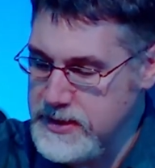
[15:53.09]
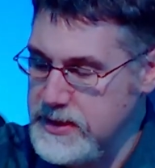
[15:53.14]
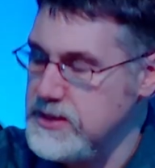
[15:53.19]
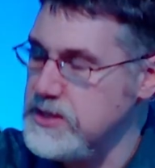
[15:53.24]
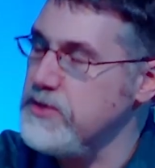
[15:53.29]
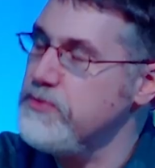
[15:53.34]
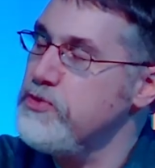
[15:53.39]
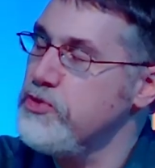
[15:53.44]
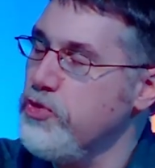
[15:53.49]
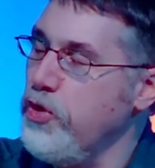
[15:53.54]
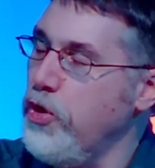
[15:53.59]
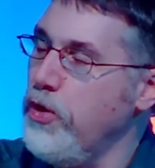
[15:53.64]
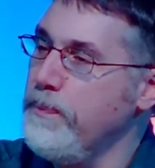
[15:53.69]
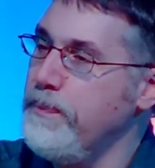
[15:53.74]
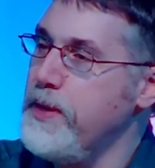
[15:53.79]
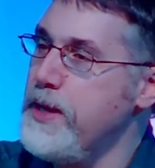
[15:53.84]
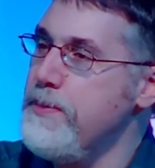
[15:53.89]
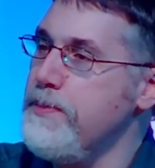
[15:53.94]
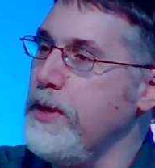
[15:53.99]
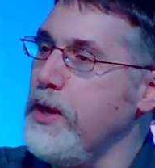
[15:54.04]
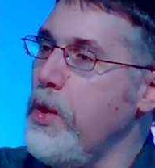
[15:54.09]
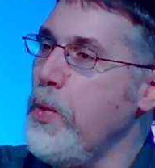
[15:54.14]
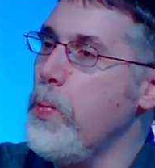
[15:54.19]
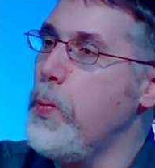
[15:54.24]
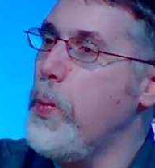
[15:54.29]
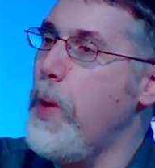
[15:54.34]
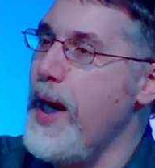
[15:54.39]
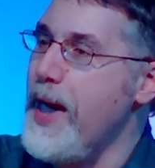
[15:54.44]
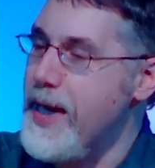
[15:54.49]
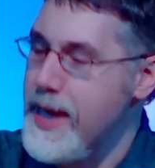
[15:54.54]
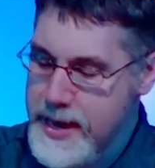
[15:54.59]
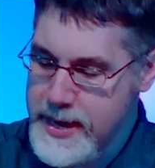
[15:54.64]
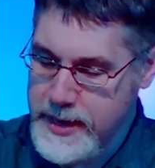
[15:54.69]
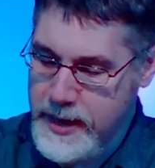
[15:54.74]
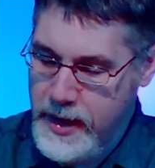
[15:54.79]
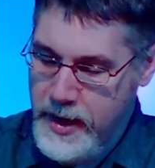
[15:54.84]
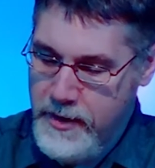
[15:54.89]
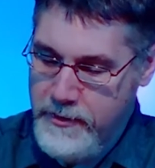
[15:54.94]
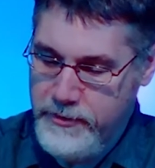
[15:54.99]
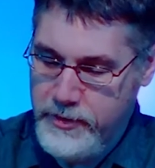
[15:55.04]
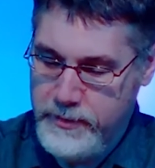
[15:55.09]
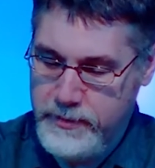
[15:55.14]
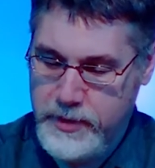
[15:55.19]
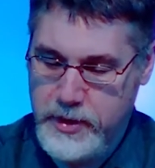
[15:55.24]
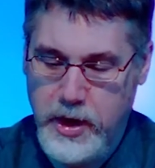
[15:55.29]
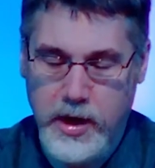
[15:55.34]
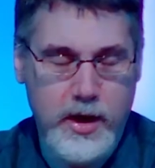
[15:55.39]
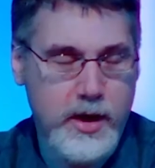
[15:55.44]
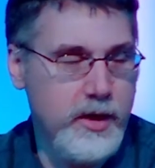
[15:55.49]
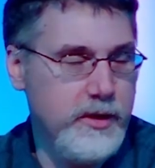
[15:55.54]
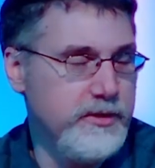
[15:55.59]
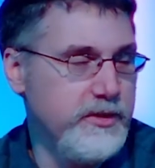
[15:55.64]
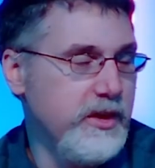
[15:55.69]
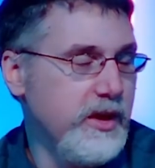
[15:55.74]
have drawn people away from God